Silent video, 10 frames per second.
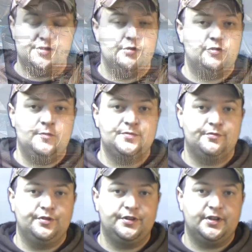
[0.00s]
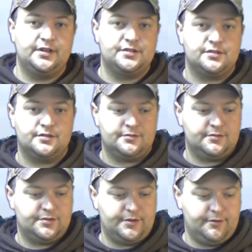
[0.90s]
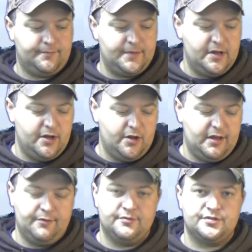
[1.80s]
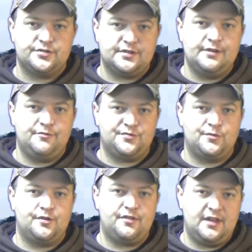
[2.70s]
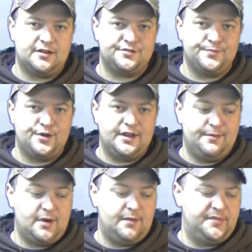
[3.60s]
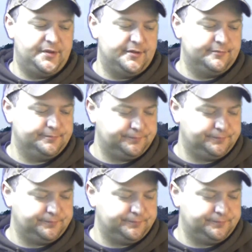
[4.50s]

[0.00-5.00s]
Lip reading: choke tubes are really nice, so it was worth the extra money in my opinion.